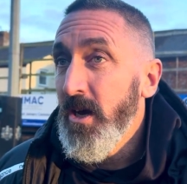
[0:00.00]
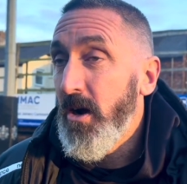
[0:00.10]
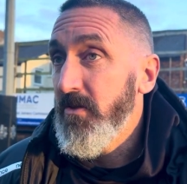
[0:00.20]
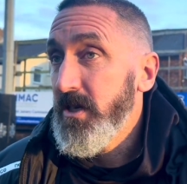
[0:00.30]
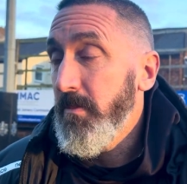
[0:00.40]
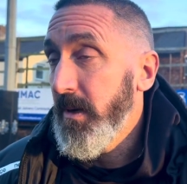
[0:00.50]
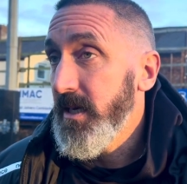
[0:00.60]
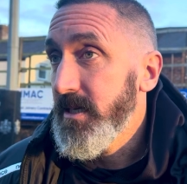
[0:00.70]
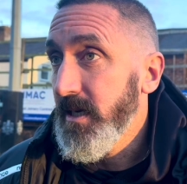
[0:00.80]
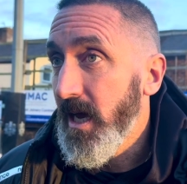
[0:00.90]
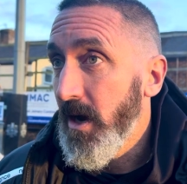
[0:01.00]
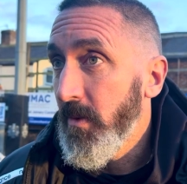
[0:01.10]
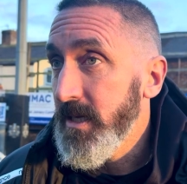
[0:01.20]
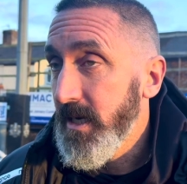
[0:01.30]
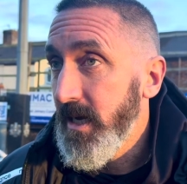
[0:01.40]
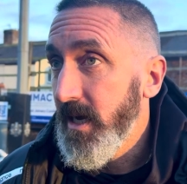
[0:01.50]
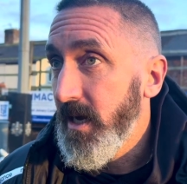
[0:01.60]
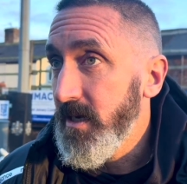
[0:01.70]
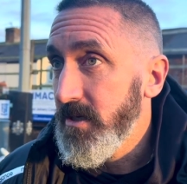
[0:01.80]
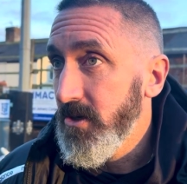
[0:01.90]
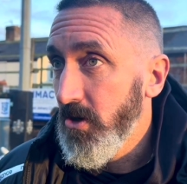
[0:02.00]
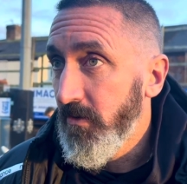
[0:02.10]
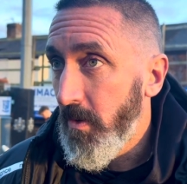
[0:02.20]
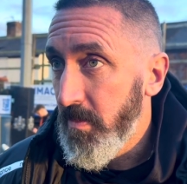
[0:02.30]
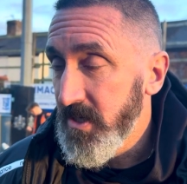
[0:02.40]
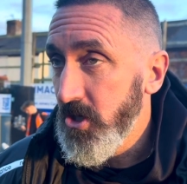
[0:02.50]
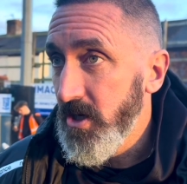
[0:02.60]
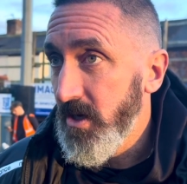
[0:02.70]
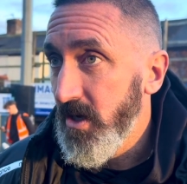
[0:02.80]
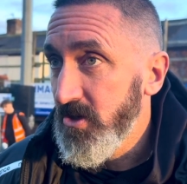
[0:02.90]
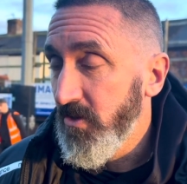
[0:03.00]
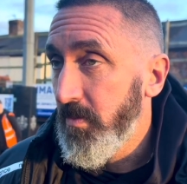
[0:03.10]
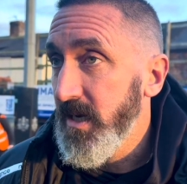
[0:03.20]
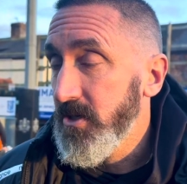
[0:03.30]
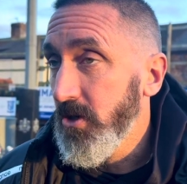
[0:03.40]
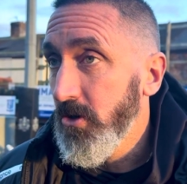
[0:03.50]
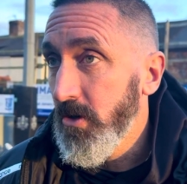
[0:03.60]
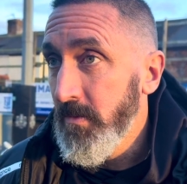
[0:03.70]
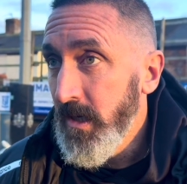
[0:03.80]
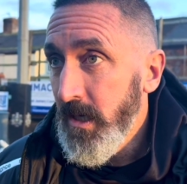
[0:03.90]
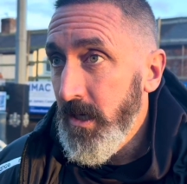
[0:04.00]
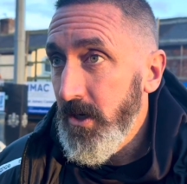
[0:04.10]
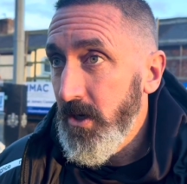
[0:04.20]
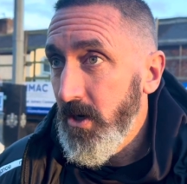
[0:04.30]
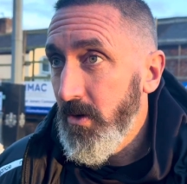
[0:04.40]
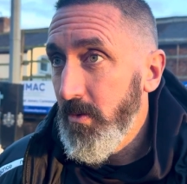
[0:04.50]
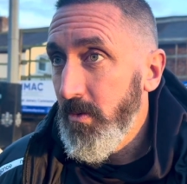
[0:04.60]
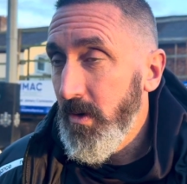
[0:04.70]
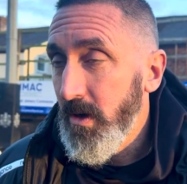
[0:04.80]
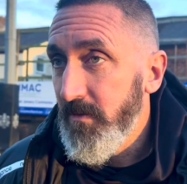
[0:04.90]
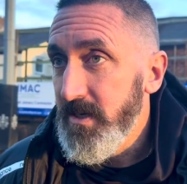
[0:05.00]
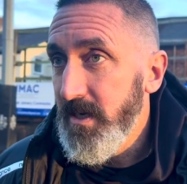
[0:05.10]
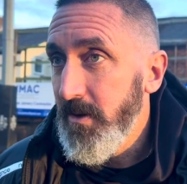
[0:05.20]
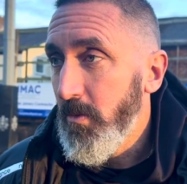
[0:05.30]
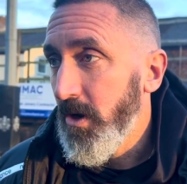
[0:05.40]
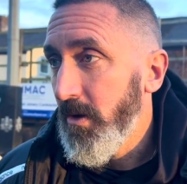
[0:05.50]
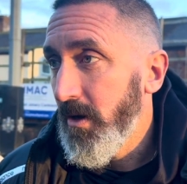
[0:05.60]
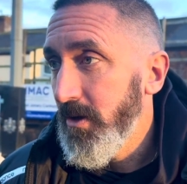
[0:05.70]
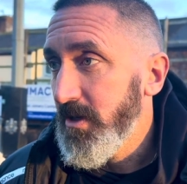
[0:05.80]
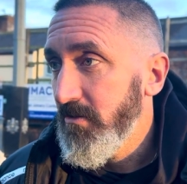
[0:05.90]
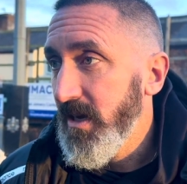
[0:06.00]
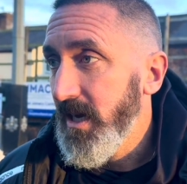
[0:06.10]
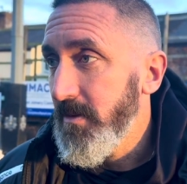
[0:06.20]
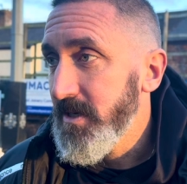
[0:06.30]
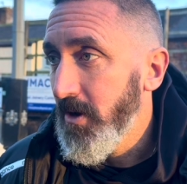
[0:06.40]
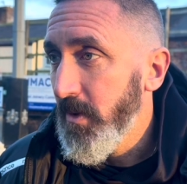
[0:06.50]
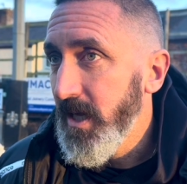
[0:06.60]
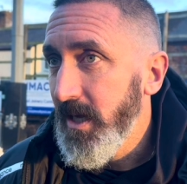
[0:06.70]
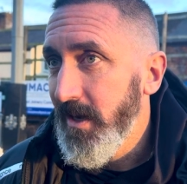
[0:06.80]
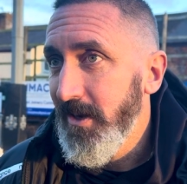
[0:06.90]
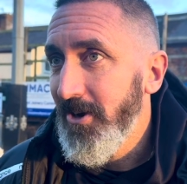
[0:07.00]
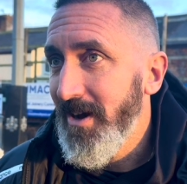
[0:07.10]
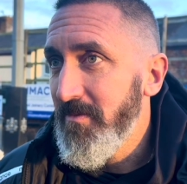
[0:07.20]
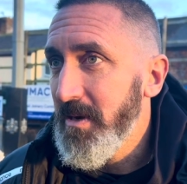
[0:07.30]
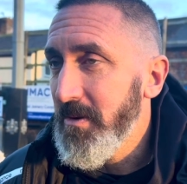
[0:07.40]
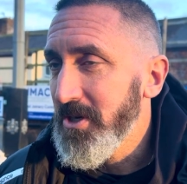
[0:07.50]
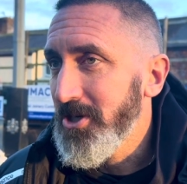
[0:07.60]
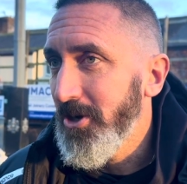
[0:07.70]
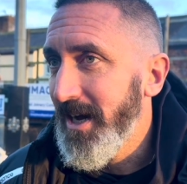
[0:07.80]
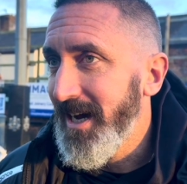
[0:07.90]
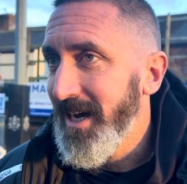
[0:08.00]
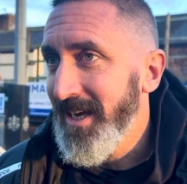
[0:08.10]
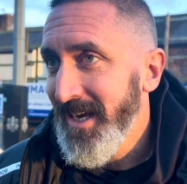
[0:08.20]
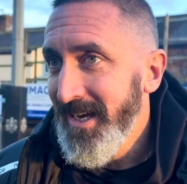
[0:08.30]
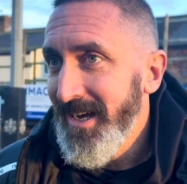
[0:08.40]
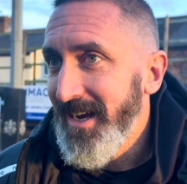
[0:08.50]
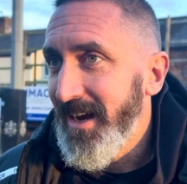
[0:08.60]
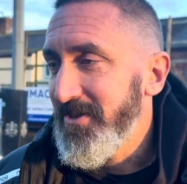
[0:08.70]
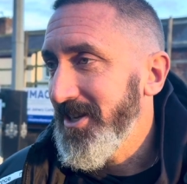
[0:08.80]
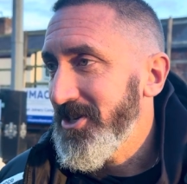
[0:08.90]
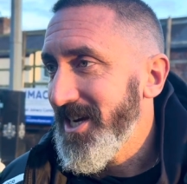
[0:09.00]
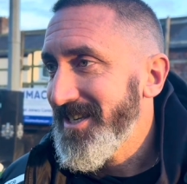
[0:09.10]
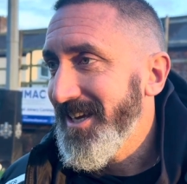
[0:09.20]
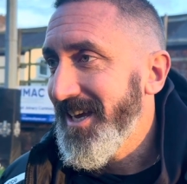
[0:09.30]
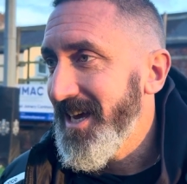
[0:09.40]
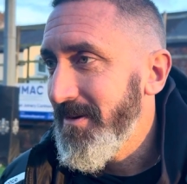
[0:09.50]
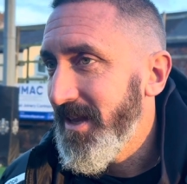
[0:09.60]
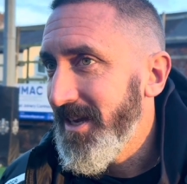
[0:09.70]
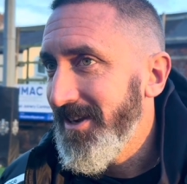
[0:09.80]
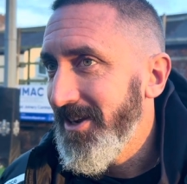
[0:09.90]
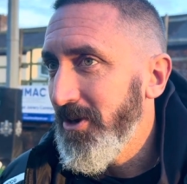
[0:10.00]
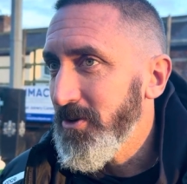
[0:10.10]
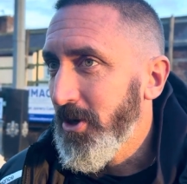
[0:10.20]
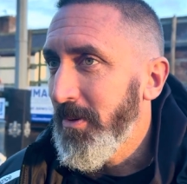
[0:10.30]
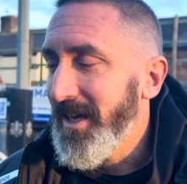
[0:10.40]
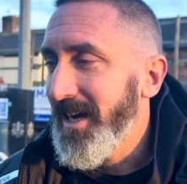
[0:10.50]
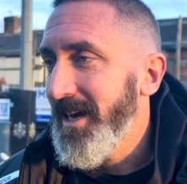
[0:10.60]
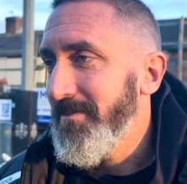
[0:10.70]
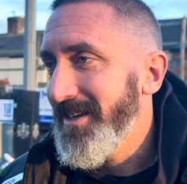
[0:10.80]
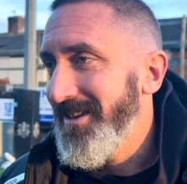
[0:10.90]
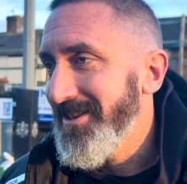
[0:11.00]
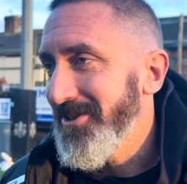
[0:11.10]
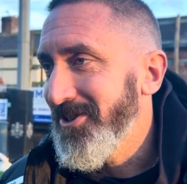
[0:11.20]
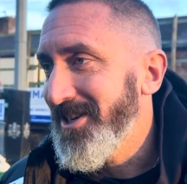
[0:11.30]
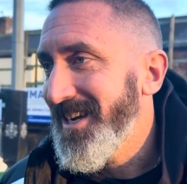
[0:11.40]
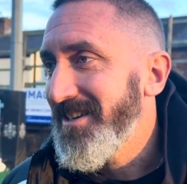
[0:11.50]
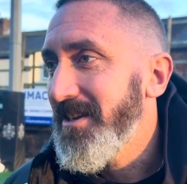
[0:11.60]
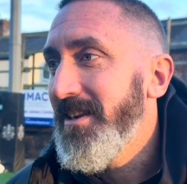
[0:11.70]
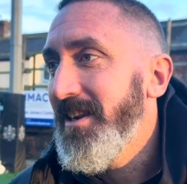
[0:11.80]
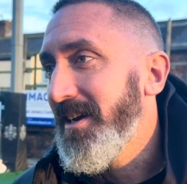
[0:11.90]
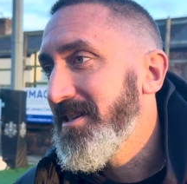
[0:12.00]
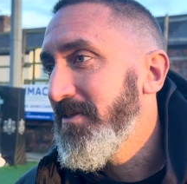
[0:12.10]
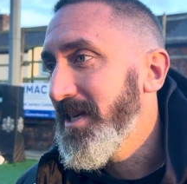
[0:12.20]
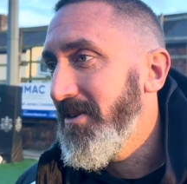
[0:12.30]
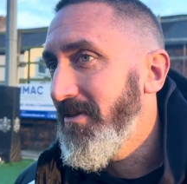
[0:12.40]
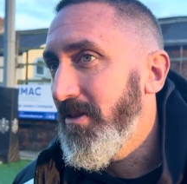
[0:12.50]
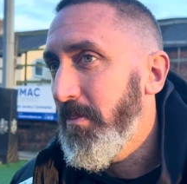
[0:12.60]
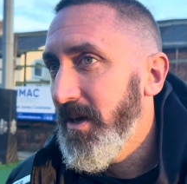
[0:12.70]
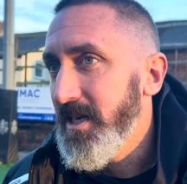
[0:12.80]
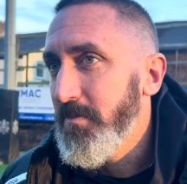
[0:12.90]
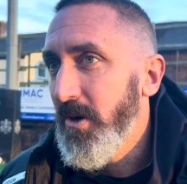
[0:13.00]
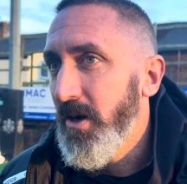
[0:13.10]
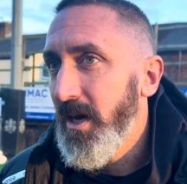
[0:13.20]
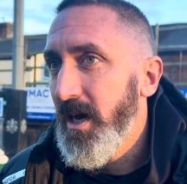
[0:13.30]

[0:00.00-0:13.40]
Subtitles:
obviously pleased to get a win today against a tough opposition, a tough place to come. You know, we obviously didn't want to lose 3 games in a week. You know, everybody was so high after the Chester game, and then you lose a couple of games and there's loads of negativity around the place. But